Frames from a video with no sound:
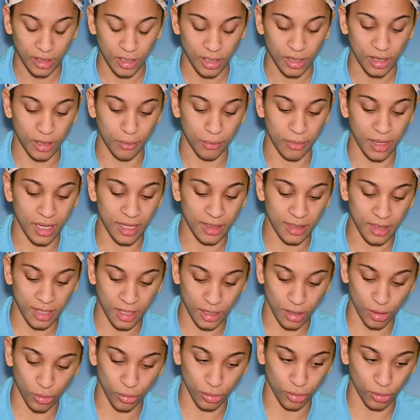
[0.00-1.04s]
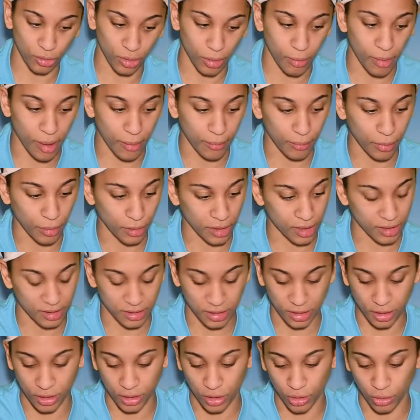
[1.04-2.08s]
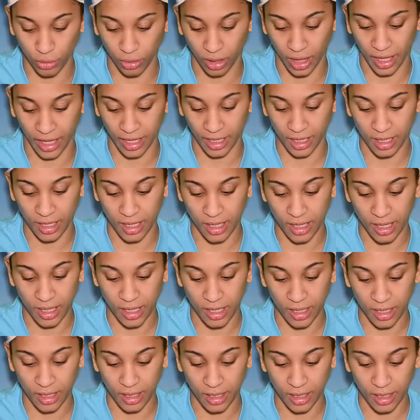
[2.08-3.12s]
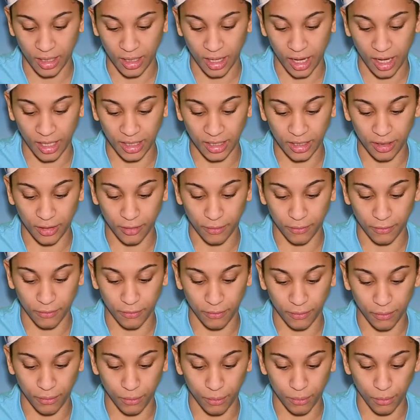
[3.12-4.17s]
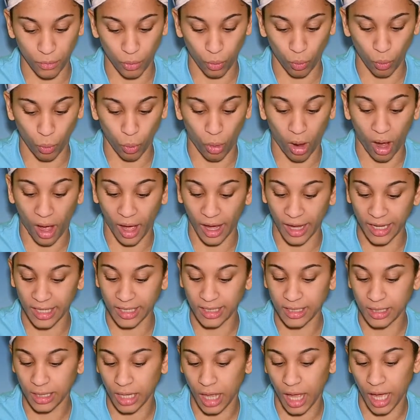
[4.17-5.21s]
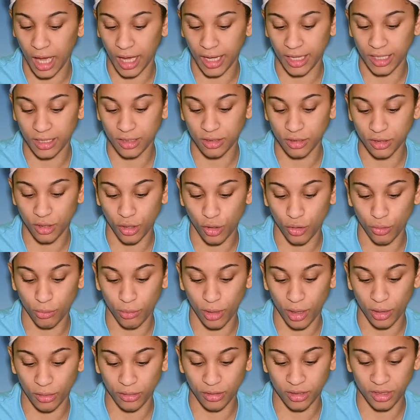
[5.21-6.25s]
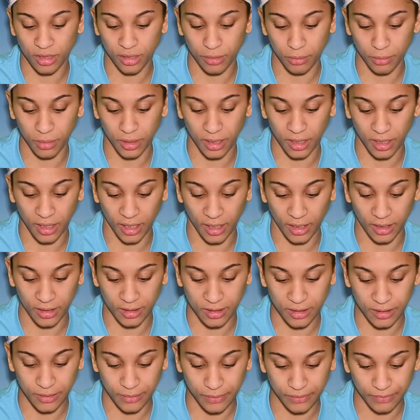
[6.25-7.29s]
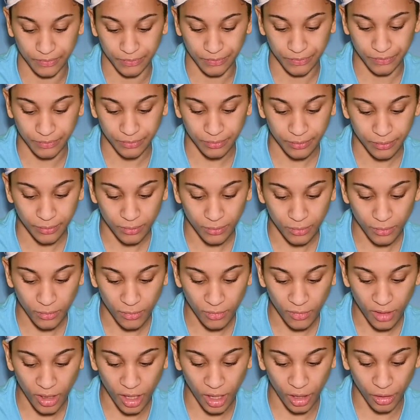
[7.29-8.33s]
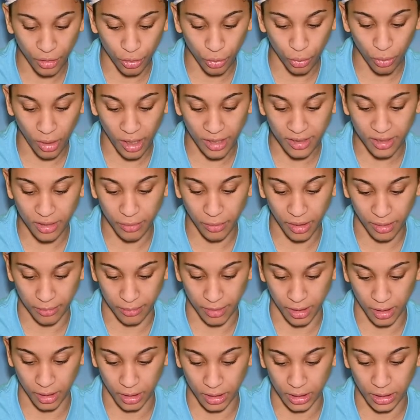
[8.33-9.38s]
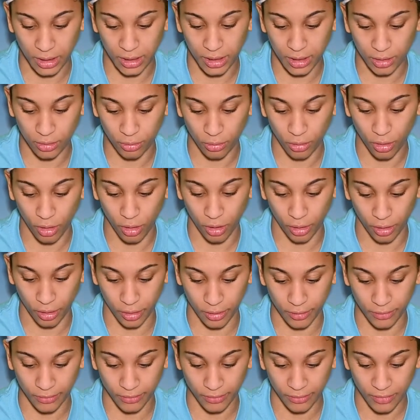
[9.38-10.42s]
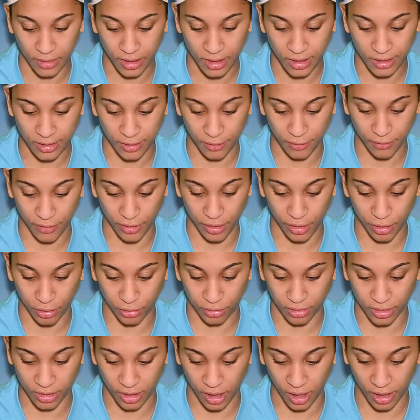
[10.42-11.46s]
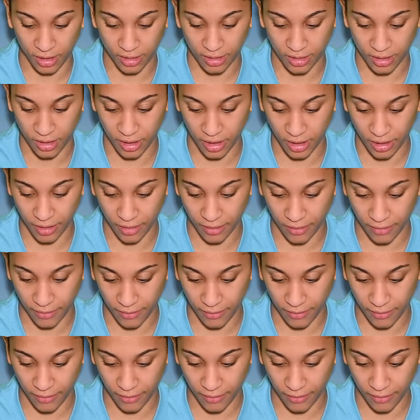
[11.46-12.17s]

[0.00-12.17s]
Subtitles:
the main thing you want to remember is to do like kind of wide lines almost, because otherwise it might be a little hard to fit those dots in there.